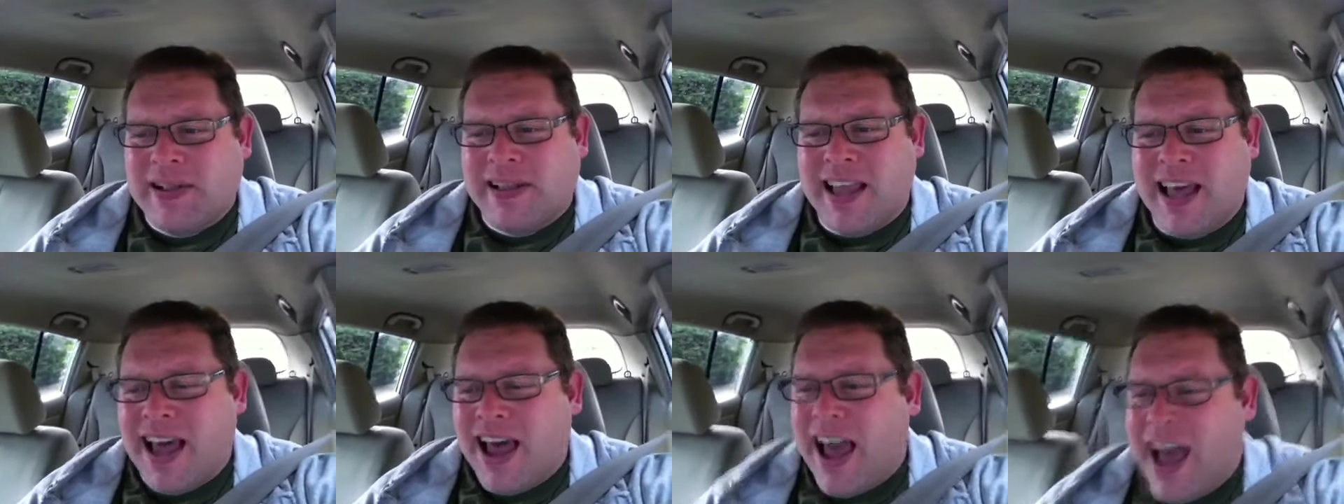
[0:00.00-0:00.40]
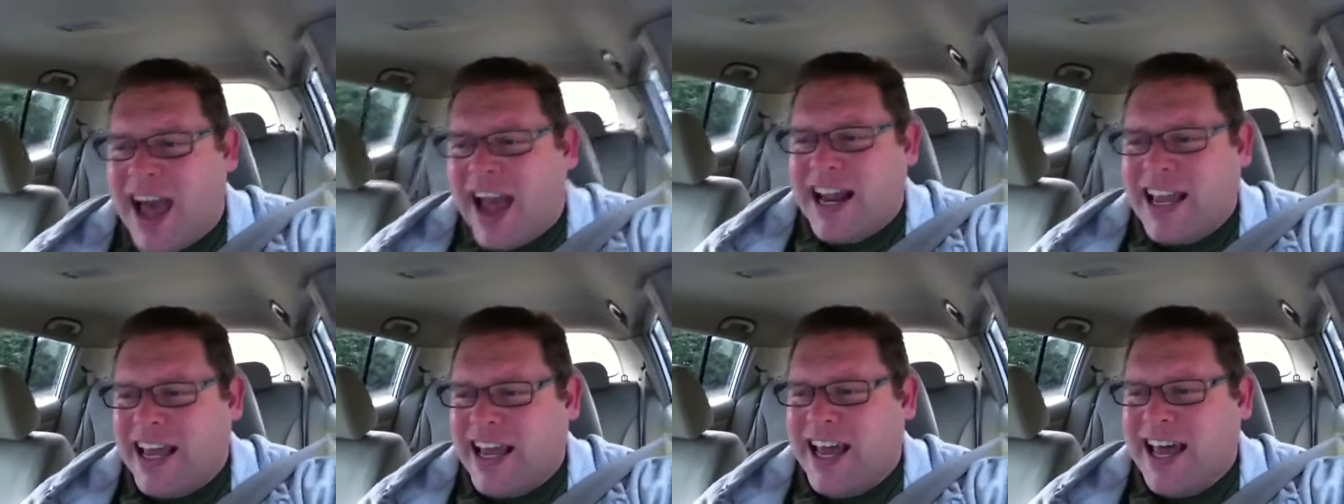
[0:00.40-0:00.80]

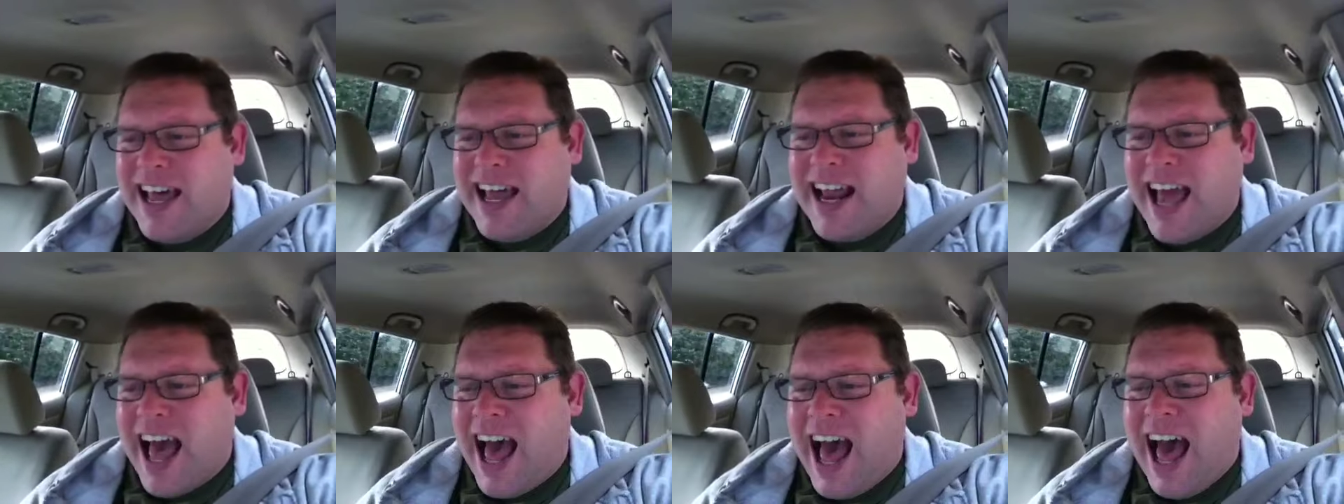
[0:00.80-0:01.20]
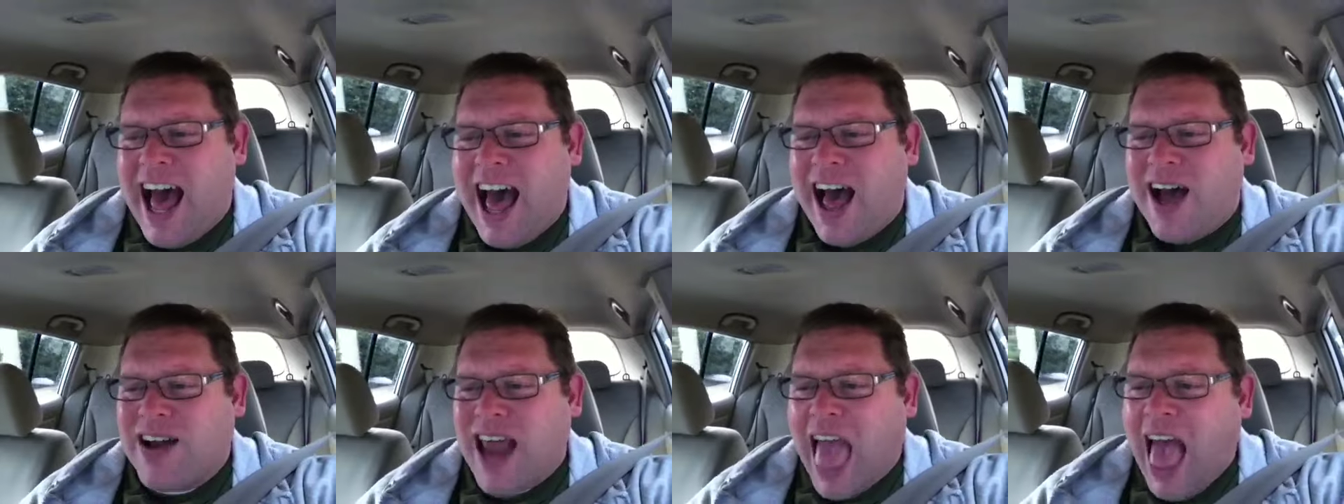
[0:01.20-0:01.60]
Let it
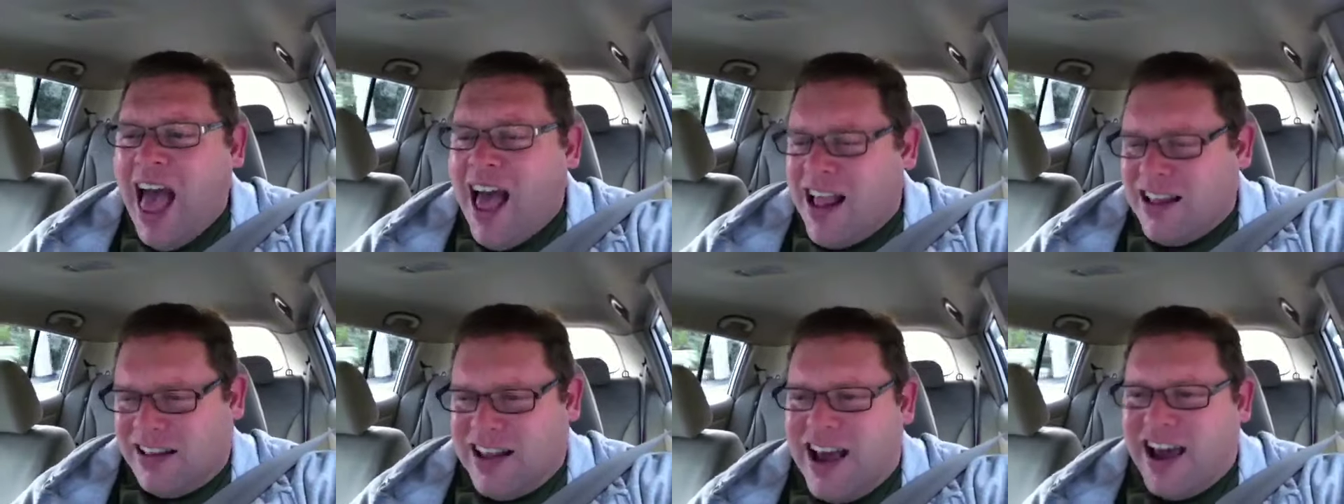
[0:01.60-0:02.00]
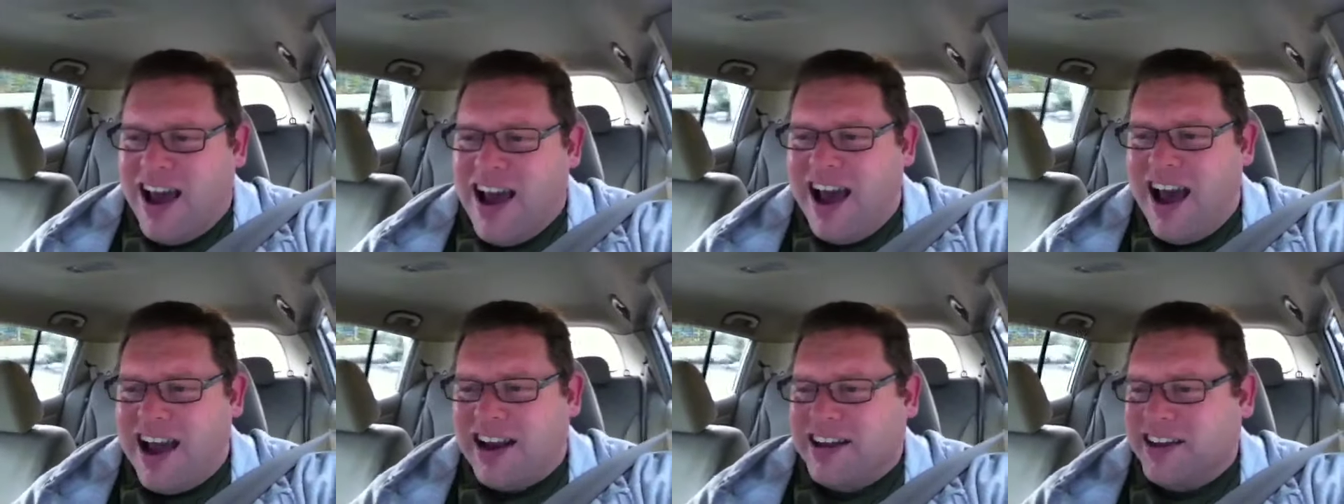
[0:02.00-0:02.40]
out,
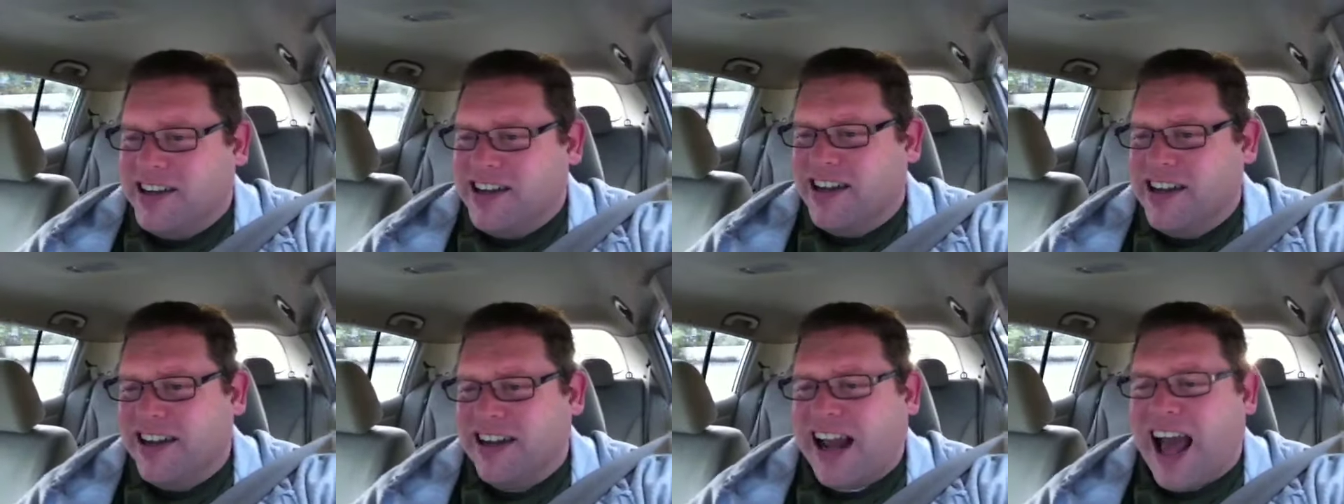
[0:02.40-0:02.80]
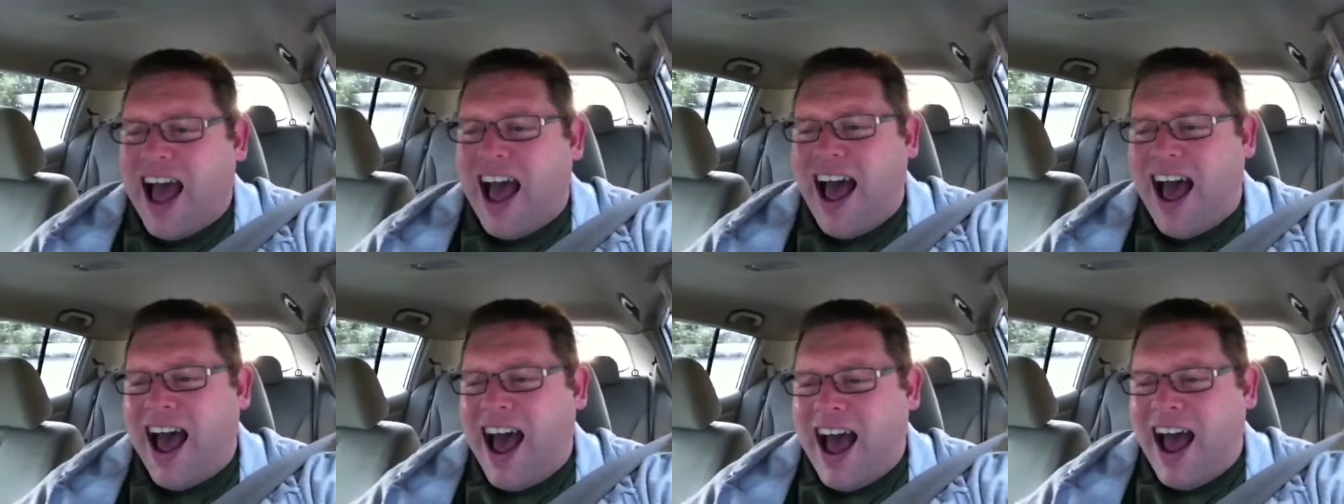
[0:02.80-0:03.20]
let it
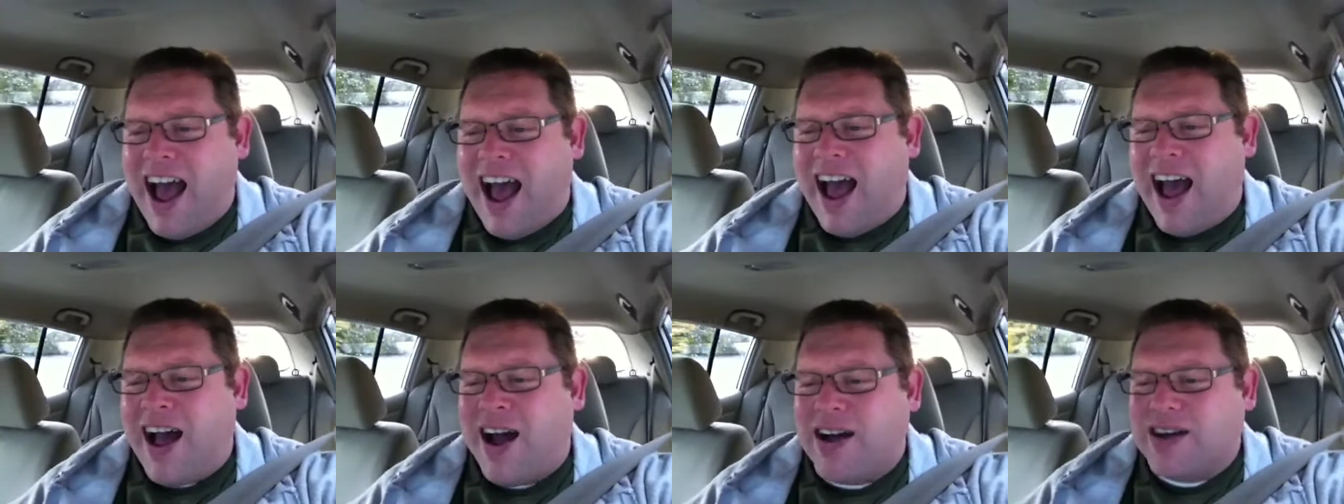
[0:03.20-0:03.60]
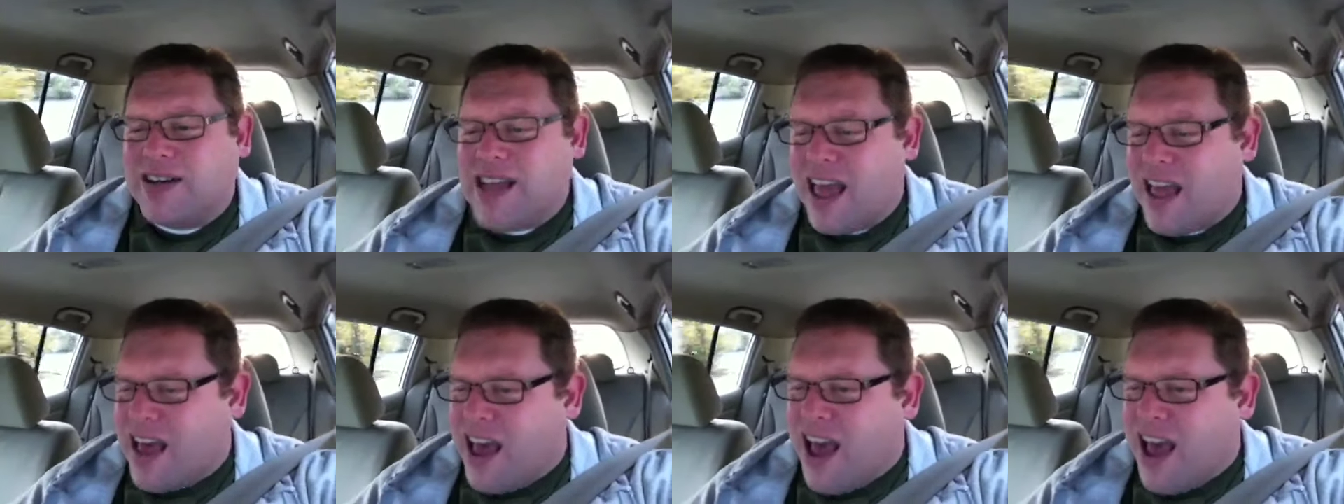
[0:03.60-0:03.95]
out.